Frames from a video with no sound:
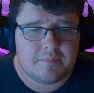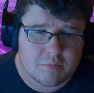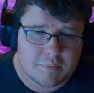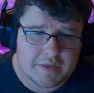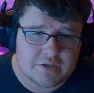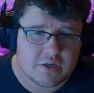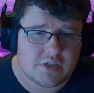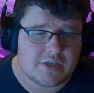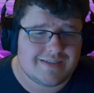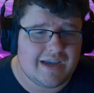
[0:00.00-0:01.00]
Armor
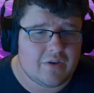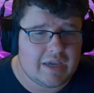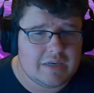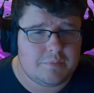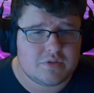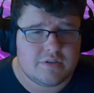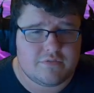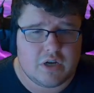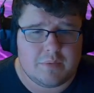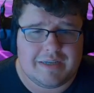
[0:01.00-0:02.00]
penetration is now 80%
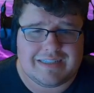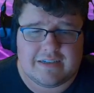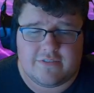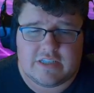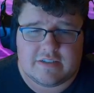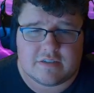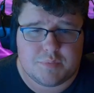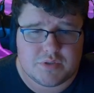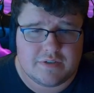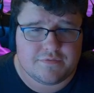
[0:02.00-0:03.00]
for helmet and
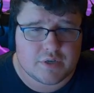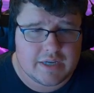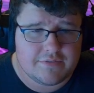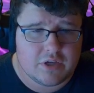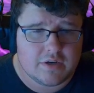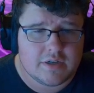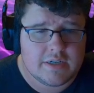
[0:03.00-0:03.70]
76% for Kevlar,